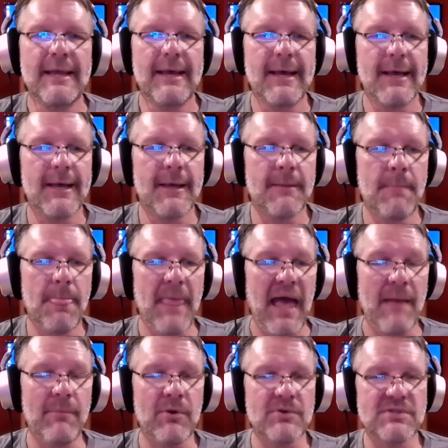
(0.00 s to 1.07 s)

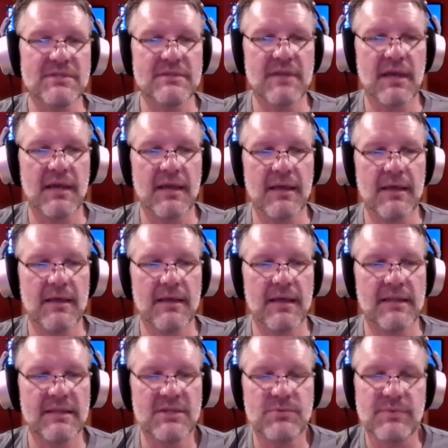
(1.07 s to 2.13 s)
Atmos,
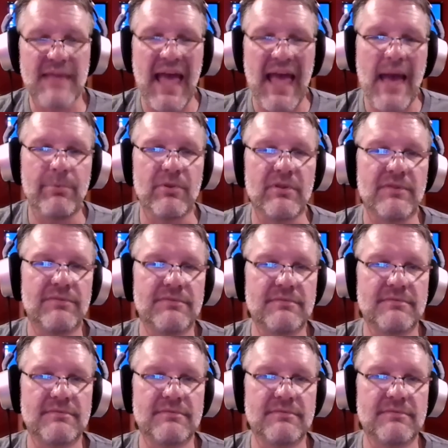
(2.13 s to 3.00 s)
at least with Apple,